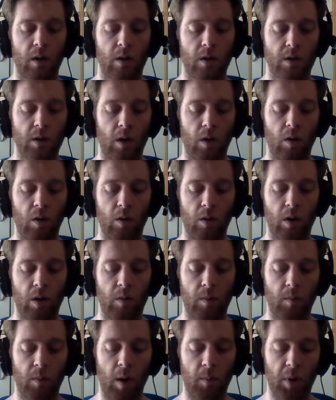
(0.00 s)
So
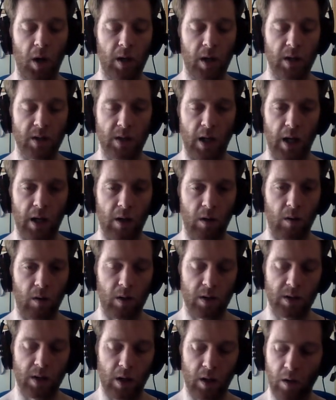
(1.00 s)
my blood gets taken on
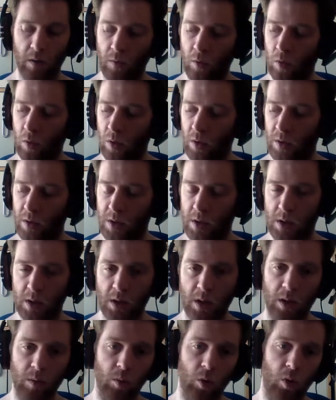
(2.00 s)
the 2nd of August
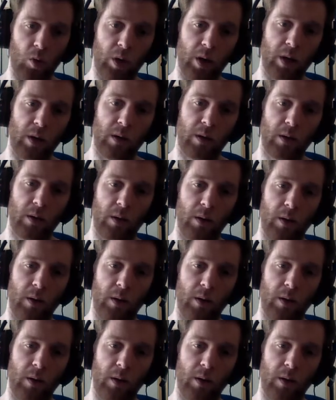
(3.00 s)
in the morning.